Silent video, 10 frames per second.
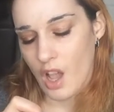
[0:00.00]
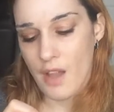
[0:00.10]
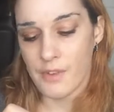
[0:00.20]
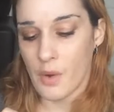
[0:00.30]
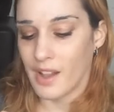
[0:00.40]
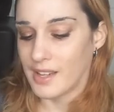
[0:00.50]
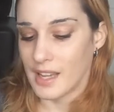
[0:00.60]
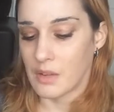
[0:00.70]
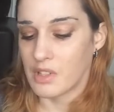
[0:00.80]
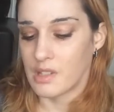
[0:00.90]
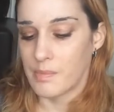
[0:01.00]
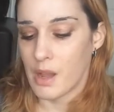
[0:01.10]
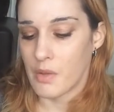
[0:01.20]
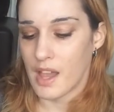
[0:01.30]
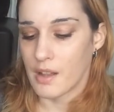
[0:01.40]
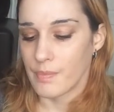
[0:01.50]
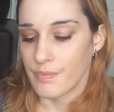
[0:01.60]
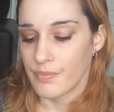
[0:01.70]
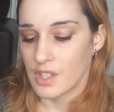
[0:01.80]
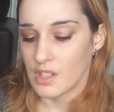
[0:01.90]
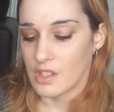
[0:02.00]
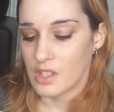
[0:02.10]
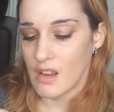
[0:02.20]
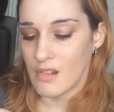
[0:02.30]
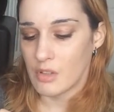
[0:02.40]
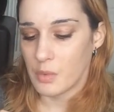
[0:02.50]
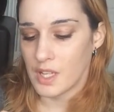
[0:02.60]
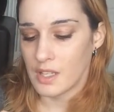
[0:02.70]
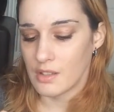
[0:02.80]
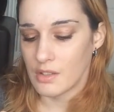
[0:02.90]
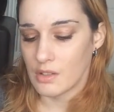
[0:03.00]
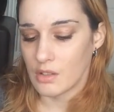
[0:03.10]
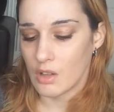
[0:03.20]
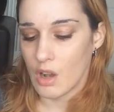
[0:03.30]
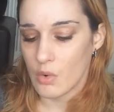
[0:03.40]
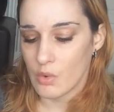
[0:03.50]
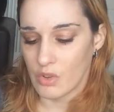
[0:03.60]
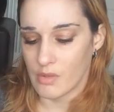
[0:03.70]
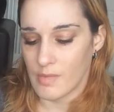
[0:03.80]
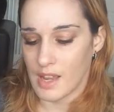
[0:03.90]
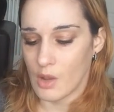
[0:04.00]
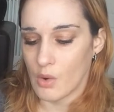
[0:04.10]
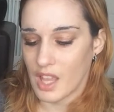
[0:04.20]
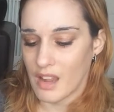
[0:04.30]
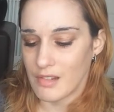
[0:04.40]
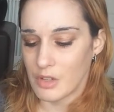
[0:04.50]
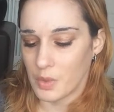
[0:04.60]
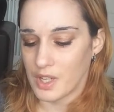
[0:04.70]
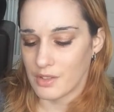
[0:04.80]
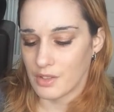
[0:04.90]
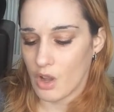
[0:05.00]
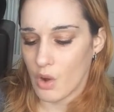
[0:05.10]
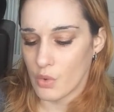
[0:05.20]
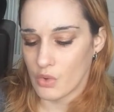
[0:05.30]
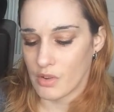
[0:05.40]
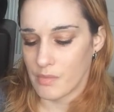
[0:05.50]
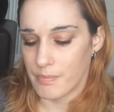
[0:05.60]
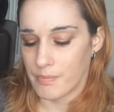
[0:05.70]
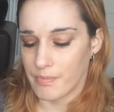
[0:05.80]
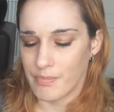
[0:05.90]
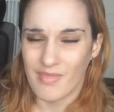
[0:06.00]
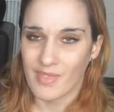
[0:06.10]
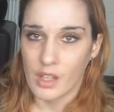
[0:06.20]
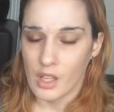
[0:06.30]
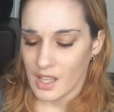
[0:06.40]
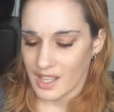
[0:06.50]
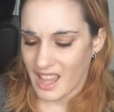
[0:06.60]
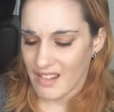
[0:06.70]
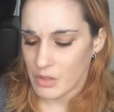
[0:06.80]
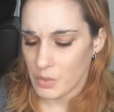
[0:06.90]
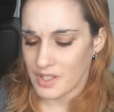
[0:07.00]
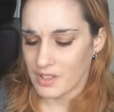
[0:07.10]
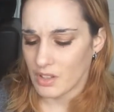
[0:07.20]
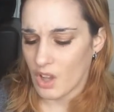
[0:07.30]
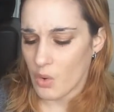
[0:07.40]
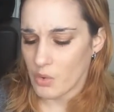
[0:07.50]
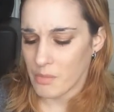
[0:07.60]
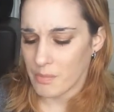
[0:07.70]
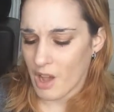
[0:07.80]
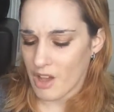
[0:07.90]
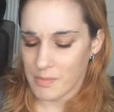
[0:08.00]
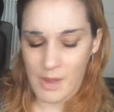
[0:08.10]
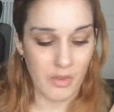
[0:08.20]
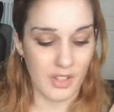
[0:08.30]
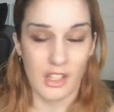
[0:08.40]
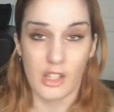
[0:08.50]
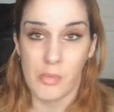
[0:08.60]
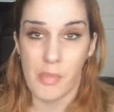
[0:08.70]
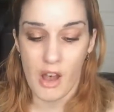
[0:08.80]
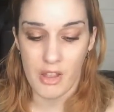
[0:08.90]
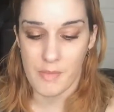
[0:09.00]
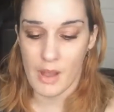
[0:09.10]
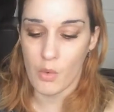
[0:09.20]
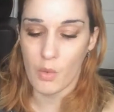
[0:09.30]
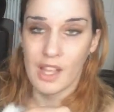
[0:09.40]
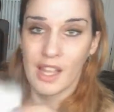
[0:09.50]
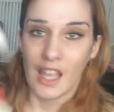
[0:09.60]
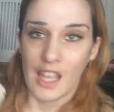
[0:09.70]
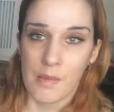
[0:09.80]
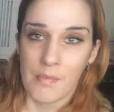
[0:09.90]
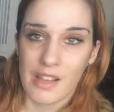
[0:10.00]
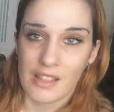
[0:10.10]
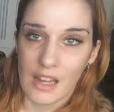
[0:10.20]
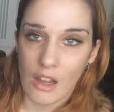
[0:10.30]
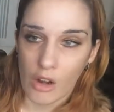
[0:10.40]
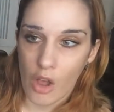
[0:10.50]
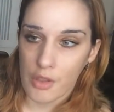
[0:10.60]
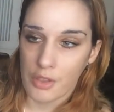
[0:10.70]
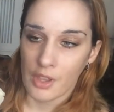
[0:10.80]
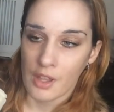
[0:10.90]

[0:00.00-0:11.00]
I have no idea how to spell that. Ceridwen's Cauldron, mate, or Ceridwen's Cauldron. Ceridwen's Cauldron Bath Melt. This is bath melt in a muslin cloth.